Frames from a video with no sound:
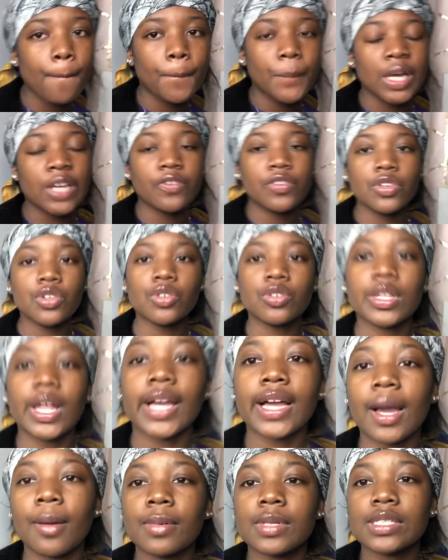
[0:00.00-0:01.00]
but if you're new
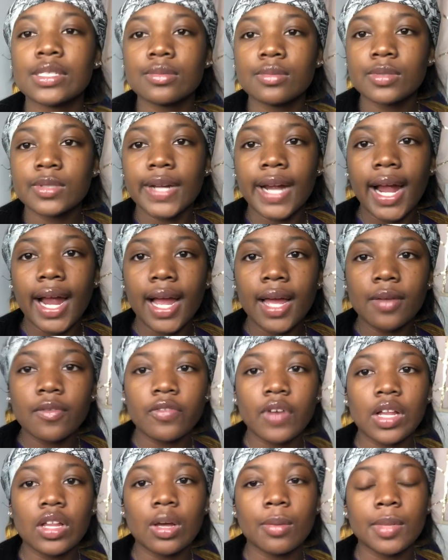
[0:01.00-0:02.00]
like comment subscribe
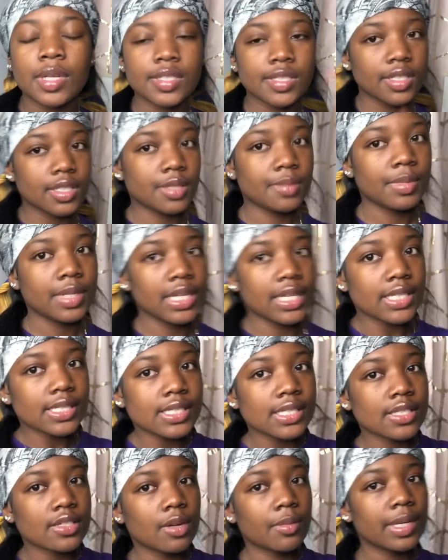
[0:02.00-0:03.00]
follow my social medias
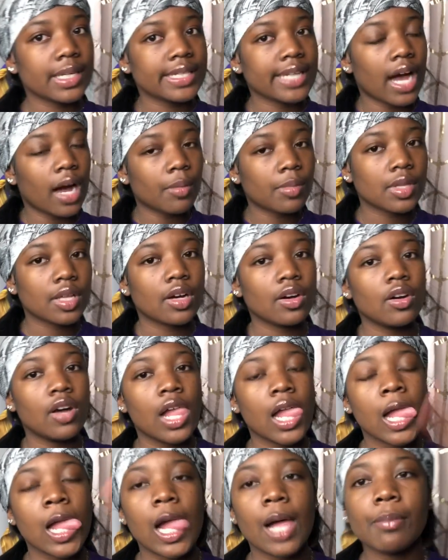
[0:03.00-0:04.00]
it's gonna be down below
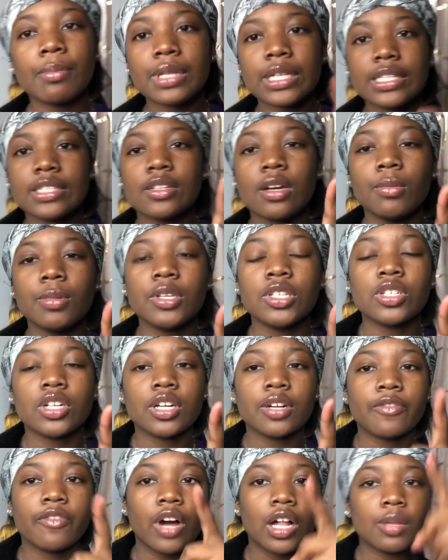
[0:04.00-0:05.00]
please go be sure
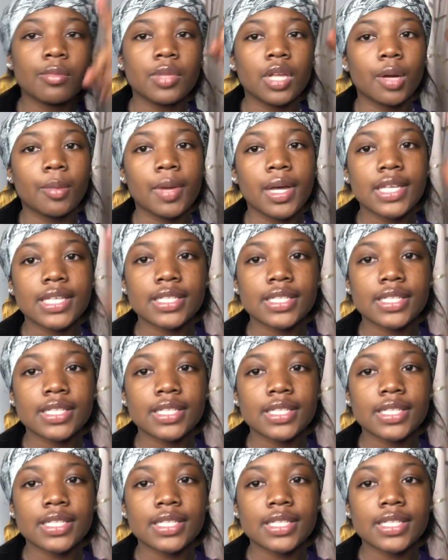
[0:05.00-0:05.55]
to follow me on my